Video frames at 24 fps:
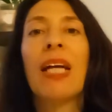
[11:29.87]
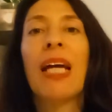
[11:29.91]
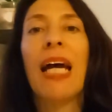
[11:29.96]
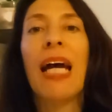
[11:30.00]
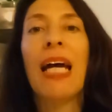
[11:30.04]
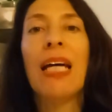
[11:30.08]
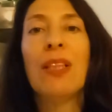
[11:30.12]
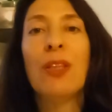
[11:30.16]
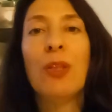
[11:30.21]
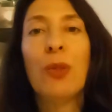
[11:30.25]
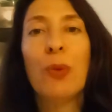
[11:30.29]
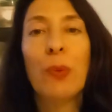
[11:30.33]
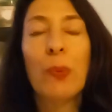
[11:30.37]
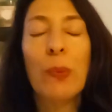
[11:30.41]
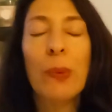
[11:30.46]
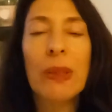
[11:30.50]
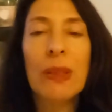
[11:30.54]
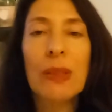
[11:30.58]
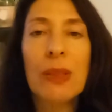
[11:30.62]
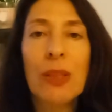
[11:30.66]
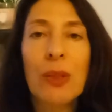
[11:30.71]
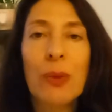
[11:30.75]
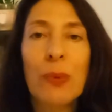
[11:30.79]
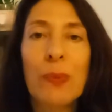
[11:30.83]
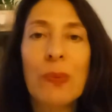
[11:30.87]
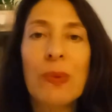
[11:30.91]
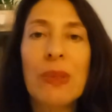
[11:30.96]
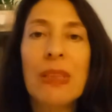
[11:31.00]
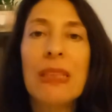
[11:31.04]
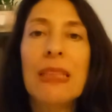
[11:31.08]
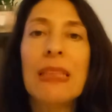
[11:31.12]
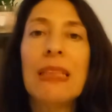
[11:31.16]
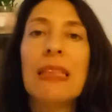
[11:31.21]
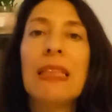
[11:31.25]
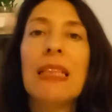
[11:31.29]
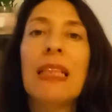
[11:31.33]
And you will soon
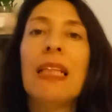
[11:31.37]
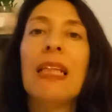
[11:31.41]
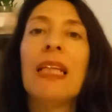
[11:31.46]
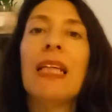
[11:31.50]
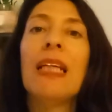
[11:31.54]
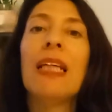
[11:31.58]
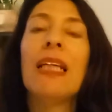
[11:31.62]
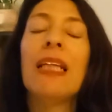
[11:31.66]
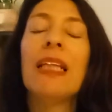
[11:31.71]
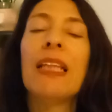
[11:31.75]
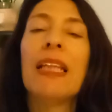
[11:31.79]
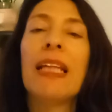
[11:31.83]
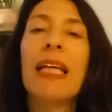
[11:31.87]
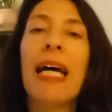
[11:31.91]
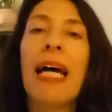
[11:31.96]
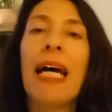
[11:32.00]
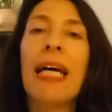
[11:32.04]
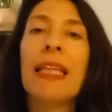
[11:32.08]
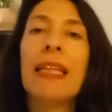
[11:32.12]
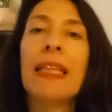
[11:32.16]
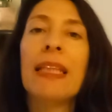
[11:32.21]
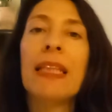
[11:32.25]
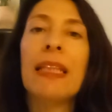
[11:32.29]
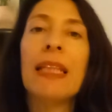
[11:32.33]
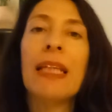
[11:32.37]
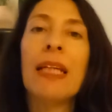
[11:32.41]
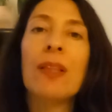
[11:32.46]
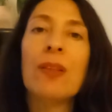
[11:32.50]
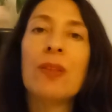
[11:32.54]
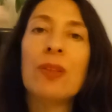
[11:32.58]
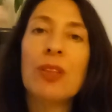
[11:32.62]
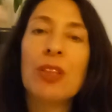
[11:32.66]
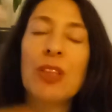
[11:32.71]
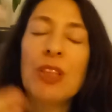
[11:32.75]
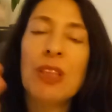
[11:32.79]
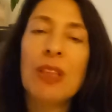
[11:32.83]
see that the
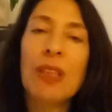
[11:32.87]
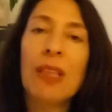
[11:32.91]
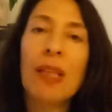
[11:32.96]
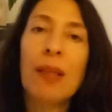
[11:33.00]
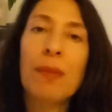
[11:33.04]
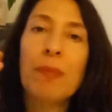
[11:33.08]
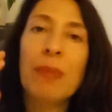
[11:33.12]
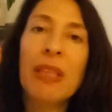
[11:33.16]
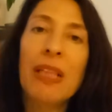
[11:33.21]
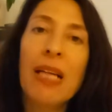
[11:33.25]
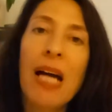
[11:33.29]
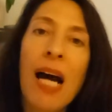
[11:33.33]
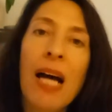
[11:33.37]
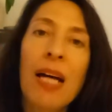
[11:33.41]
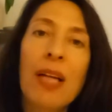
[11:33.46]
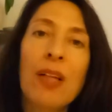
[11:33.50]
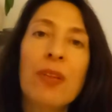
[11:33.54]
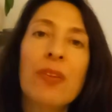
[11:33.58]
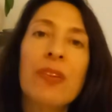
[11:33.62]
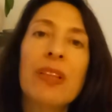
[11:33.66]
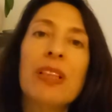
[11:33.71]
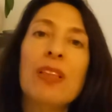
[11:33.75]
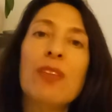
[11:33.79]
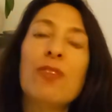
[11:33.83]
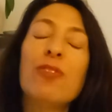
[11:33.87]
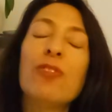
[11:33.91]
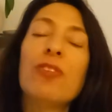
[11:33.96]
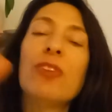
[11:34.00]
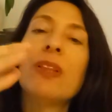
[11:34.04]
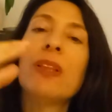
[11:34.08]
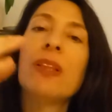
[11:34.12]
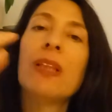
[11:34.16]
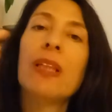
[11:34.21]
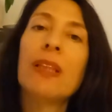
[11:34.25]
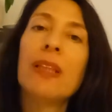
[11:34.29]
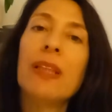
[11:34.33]
energy, I already
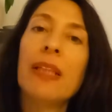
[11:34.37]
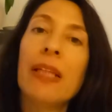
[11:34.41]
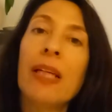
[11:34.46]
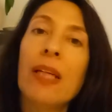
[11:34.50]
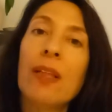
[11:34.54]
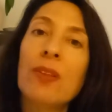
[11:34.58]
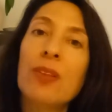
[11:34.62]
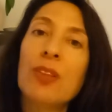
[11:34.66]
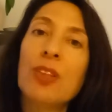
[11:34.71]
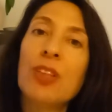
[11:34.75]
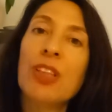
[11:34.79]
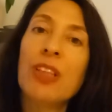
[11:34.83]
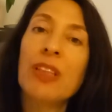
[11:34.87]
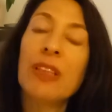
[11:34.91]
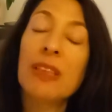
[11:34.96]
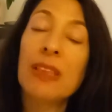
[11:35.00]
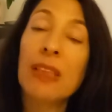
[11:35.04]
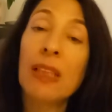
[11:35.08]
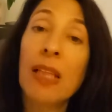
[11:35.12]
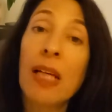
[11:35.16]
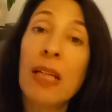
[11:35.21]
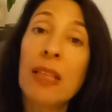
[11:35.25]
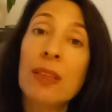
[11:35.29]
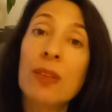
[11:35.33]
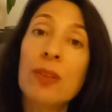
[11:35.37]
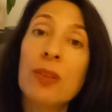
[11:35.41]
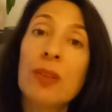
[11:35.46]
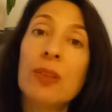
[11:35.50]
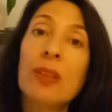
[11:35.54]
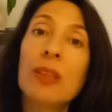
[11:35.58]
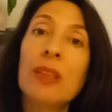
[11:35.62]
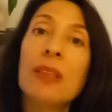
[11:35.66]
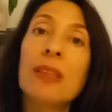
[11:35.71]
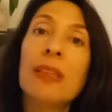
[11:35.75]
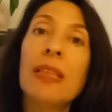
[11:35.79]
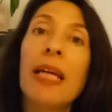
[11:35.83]
feel that the energy is lighter
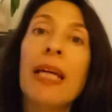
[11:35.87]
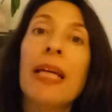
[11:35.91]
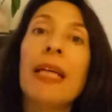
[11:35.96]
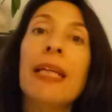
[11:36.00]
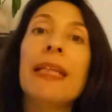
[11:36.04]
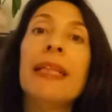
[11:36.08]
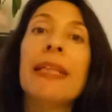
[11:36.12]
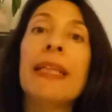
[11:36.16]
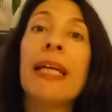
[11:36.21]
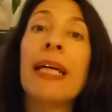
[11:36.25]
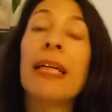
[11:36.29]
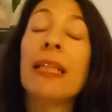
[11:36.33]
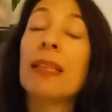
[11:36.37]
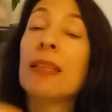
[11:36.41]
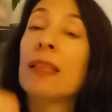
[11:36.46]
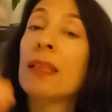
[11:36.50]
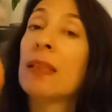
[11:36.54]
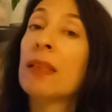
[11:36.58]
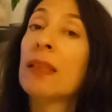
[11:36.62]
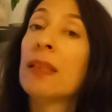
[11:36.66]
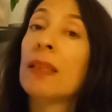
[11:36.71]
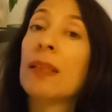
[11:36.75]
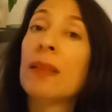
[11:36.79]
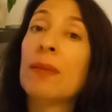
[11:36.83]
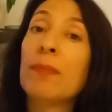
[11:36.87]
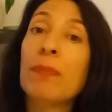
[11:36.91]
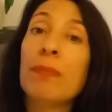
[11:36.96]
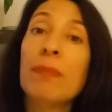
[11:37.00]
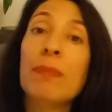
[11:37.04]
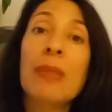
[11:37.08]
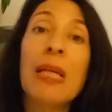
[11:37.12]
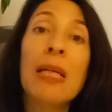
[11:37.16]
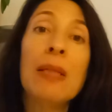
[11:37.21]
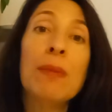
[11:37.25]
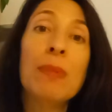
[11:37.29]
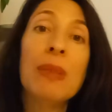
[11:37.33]
today, yet
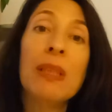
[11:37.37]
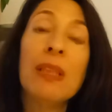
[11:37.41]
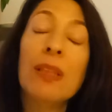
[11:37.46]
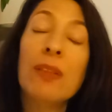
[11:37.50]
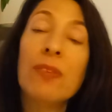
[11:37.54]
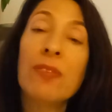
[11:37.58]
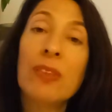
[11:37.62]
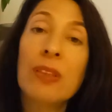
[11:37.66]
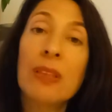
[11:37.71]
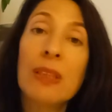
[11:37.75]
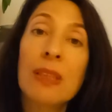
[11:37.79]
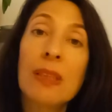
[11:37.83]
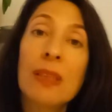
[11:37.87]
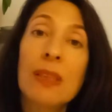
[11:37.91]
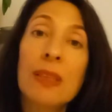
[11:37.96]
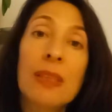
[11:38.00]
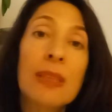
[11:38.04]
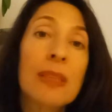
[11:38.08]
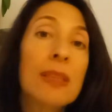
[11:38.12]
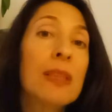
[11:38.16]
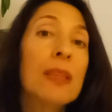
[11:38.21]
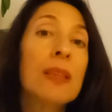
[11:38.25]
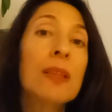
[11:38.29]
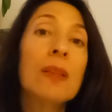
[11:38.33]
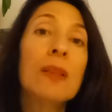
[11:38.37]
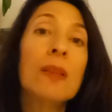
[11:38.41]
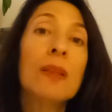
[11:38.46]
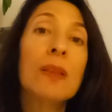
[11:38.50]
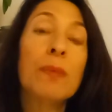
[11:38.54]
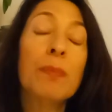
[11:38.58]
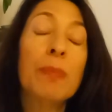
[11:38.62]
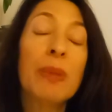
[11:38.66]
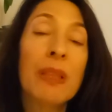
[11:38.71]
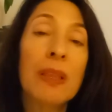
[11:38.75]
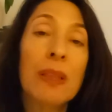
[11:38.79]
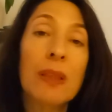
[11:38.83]
maybe even still a
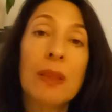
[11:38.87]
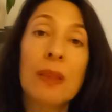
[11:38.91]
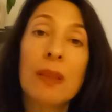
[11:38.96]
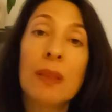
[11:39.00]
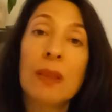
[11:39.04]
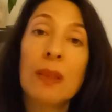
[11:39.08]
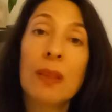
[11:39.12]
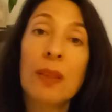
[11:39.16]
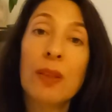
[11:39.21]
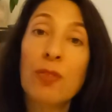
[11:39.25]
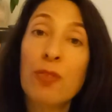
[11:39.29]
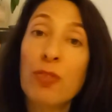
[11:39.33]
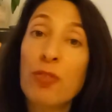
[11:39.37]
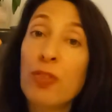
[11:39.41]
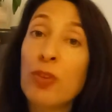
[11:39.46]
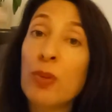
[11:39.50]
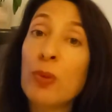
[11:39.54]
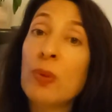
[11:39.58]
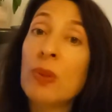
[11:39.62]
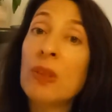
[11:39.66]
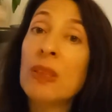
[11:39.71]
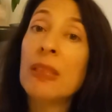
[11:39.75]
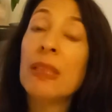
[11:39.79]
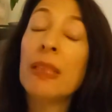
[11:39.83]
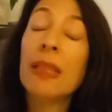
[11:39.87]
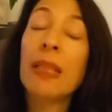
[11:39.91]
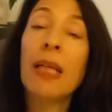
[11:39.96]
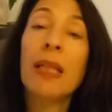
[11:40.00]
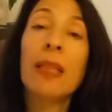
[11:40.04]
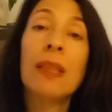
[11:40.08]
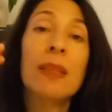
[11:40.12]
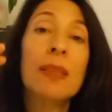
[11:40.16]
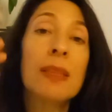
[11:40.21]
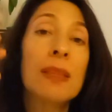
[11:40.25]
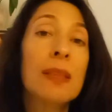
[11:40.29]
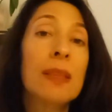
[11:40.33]
bit confusing
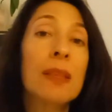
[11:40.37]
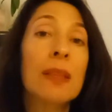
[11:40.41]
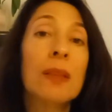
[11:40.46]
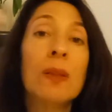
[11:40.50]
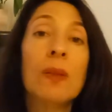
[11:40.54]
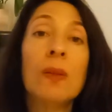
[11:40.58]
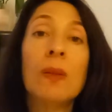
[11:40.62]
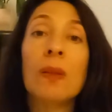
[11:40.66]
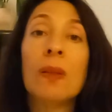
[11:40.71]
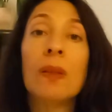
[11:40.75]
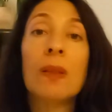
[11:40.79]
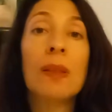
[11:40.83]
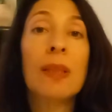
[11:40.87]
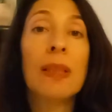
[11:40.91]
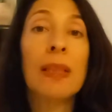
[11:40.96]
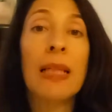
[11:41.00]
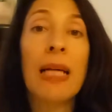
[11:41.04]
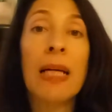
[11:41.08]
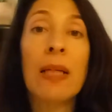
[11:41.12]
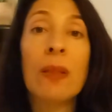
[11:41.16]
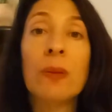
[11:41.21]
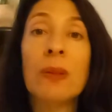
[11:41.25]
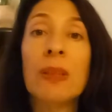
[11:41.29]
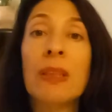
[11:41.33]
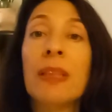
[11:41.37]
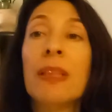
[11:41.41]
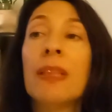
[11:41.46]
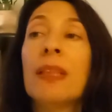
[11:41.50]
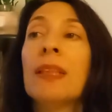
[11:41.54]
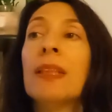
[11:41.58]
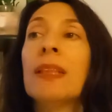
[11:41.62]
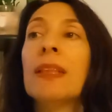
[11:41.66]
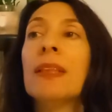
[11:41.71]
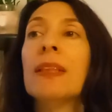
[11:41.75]
and still cloudy.